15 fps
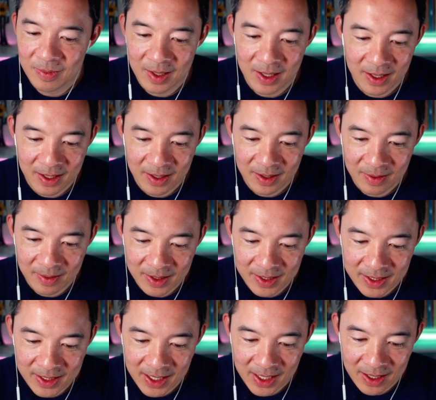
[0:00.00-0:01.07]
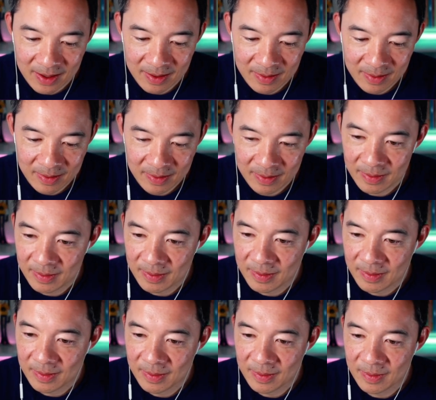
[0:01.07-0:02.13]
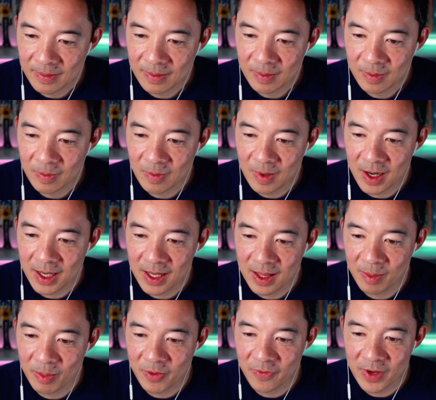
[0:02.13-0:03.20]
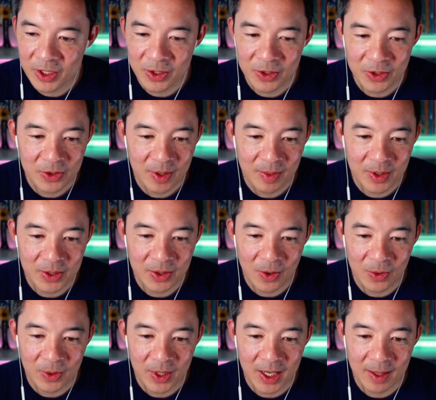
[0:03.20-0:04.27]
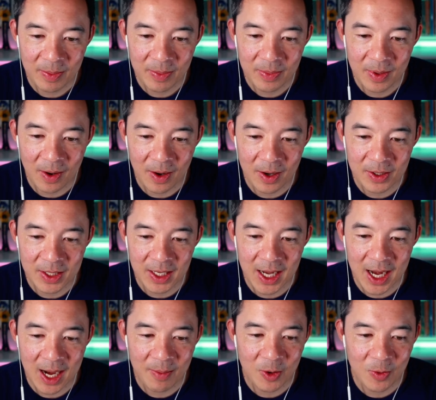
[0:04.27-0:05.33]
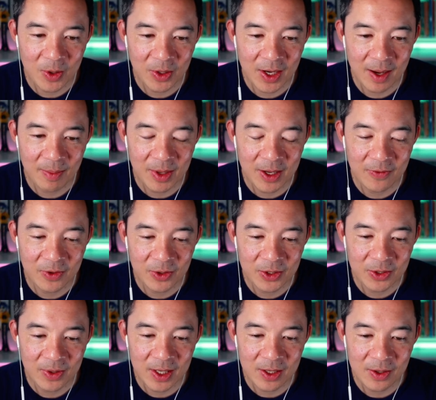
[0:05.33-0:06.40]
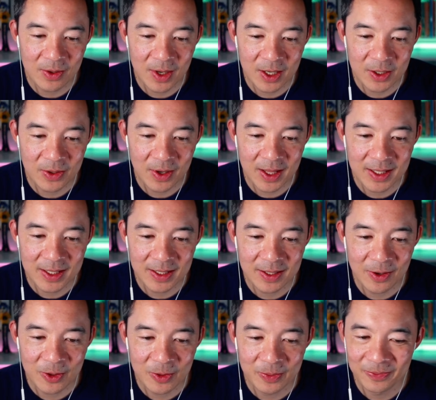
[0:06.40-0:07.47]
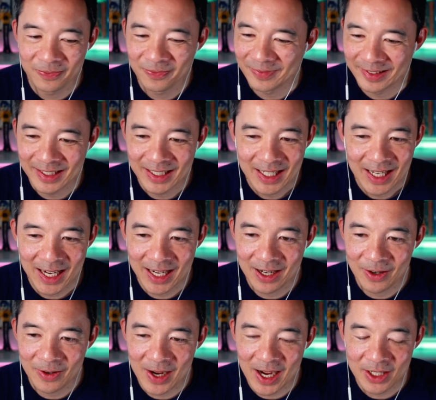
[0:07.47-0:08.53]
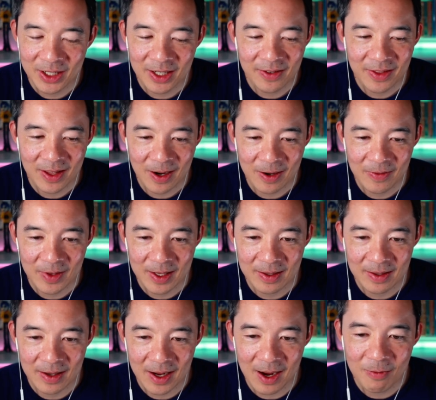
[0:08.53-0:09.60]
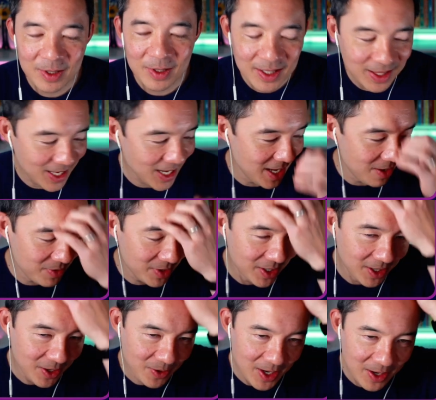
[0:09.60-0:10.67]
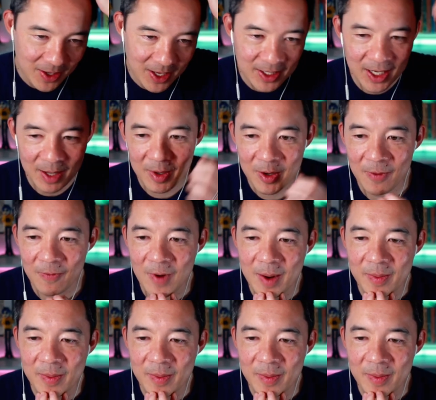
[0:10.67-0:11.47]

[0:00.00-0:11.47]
Let's see. Rocky, the professional streamer, is holding up art to the camera while not being full screen. Do not try this at home. I know. I should have thought of it. I wasn't thinking it was going to go down that Jamie